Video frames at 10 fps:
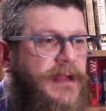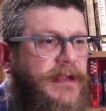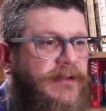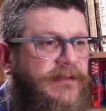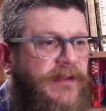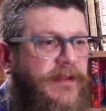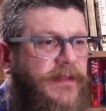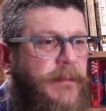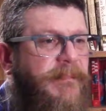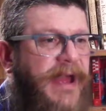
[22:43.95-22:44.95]
is
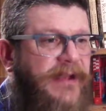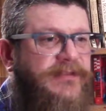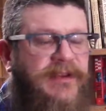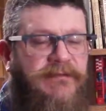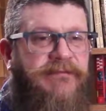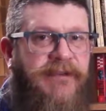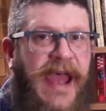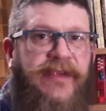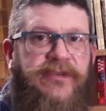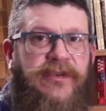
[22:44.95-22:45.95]
the best and
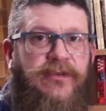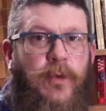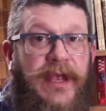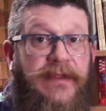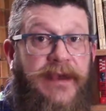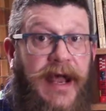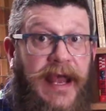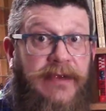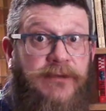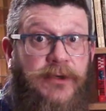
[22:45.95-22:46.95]
fastest way that
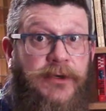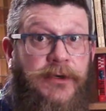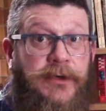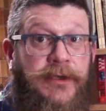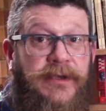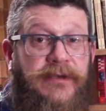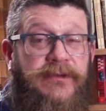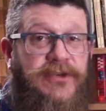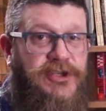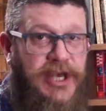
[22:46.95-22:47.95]
I've learned
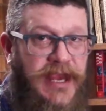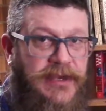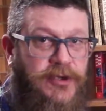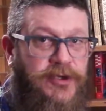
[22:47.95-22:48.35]
to change.